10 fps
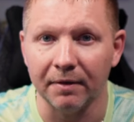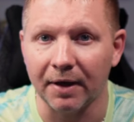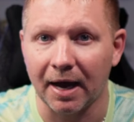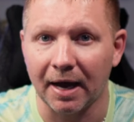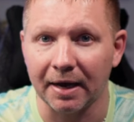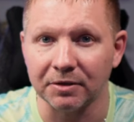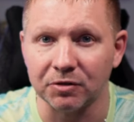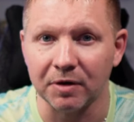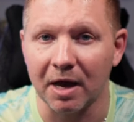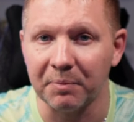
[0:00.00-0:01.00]
The highs
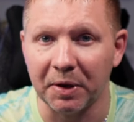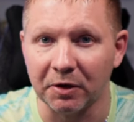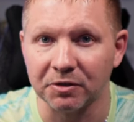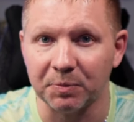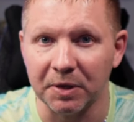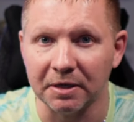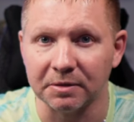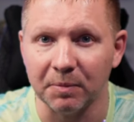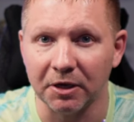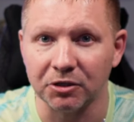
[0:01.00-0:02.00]
do not pierce me
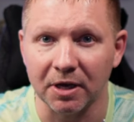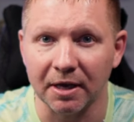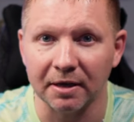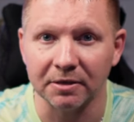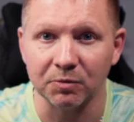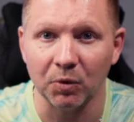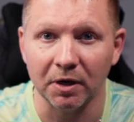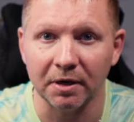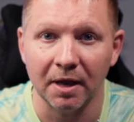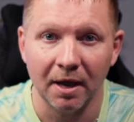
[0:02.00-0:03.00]
as much as
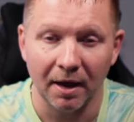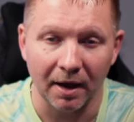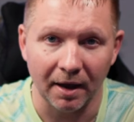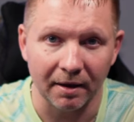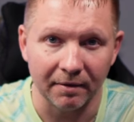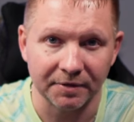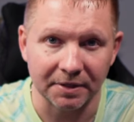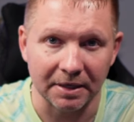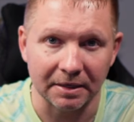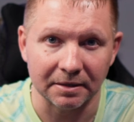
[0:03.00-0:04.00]
what I have
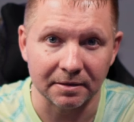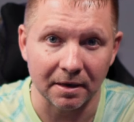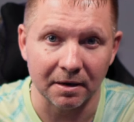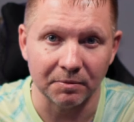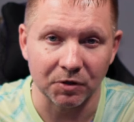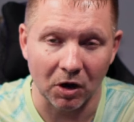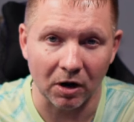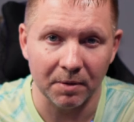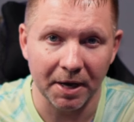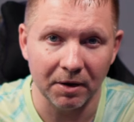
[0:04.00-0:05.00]
seen some
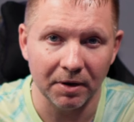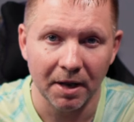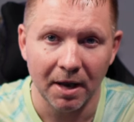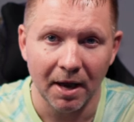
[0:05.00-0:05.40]
talk about.